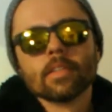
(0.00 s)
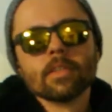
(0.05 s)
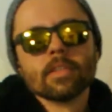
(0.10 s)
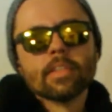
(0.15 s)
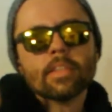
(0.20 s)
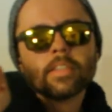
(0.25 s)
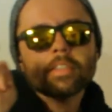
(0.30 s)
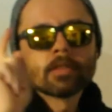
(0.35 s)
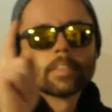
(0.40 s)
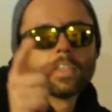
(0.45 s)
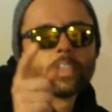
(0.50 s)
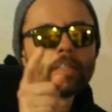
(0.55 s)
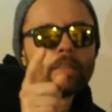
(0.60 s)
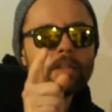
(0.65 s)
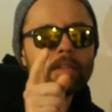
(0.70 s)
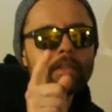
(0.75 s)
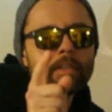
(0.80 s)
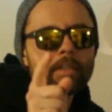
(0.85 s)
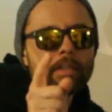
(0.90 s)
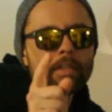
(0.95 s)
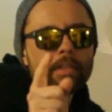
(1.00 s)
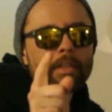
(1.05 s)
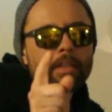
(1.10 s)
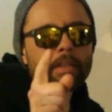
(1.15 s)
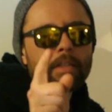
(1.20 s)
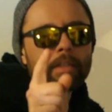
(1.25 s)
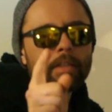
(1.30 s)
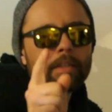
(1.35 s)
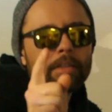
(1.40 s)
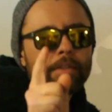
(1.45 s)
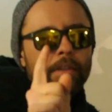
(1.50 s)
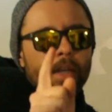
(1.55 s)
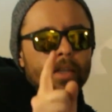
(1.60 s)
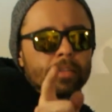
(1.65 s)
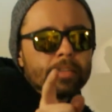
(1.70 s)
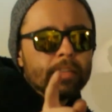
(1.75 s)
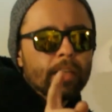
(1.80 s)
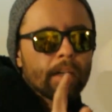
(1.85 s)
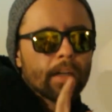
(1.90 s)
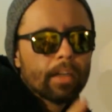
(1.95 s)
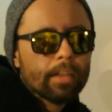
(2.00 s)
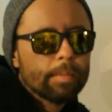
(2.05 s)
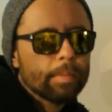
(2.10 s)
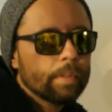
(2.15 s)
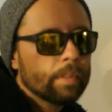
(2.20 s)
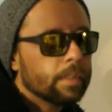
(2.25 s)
You see? Next time,